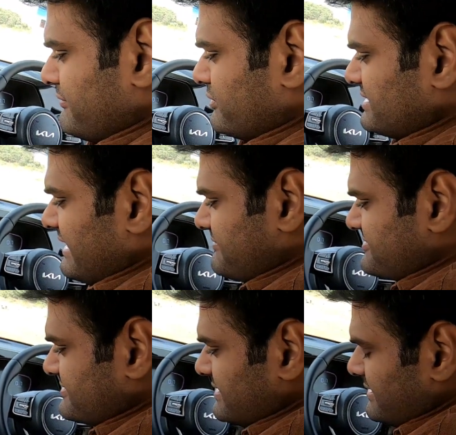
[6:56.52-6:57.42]
for the
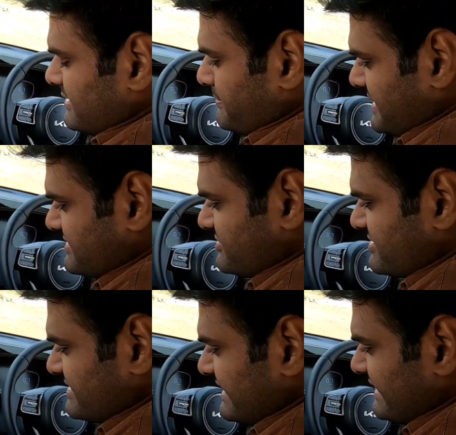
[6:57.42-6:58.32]
left passenger
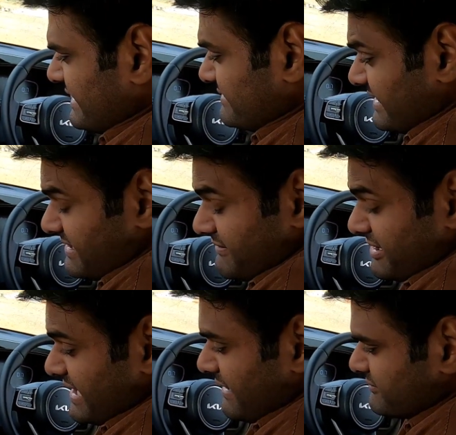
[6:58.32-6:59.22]
seat, and then
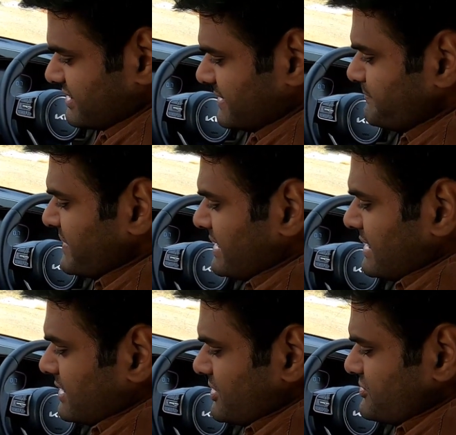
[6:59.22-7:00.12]
we have the
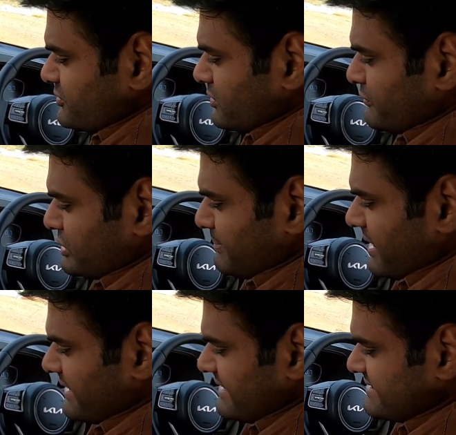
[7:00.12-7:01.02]
control for the
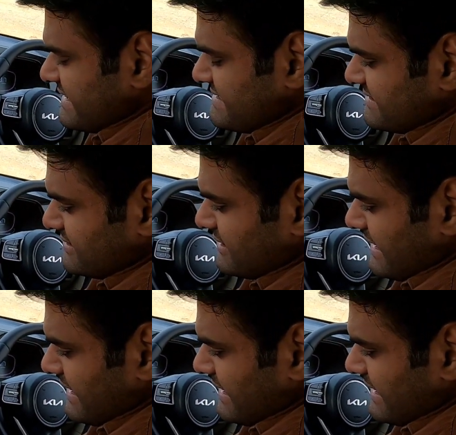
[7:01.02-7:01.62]
parking sensor